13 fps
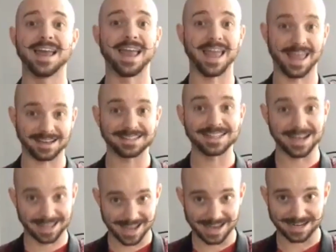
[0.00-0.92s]
and
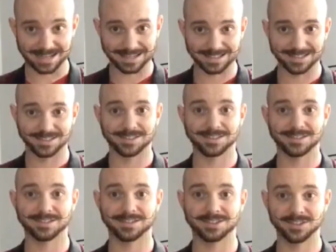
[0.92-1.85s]
dedicated
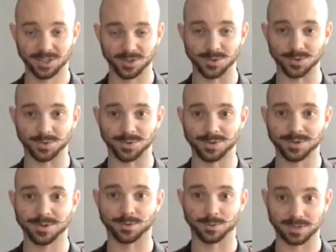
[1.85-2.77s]
to
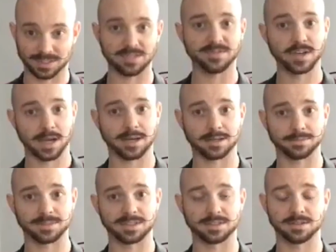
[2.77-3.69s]
receiving
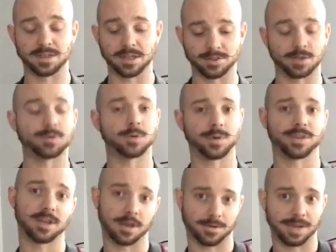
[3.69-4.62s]
items that you don't know where
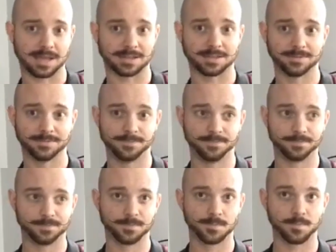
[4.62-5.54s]
they go yet.
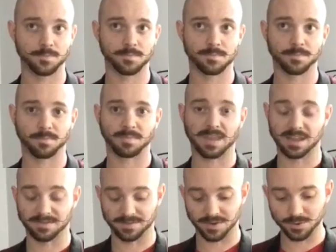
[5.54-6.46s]

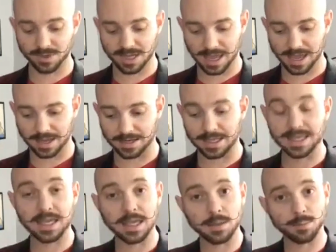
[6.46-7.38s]
If you can
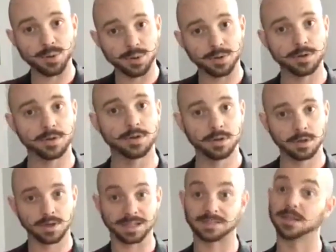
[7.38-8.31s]
keep,
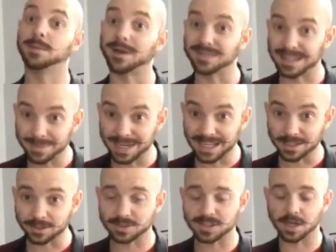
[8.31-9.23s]
and it's all about limiting
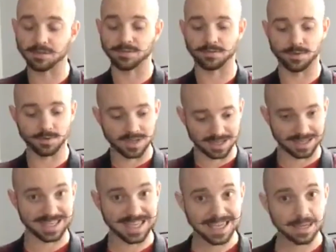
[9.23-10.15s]
yourself, if you can
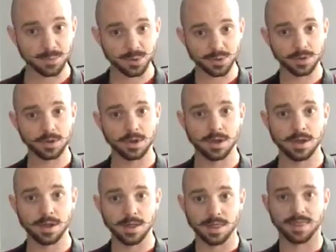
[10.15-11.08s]
keep
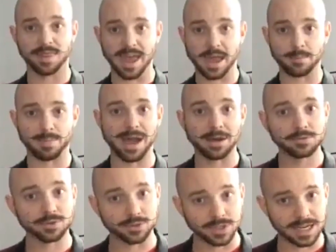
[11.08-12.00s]
that
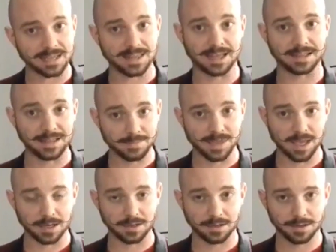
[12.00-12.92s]
boundary and that
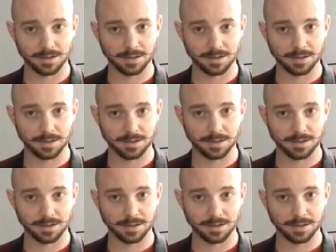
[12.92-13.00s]
limit,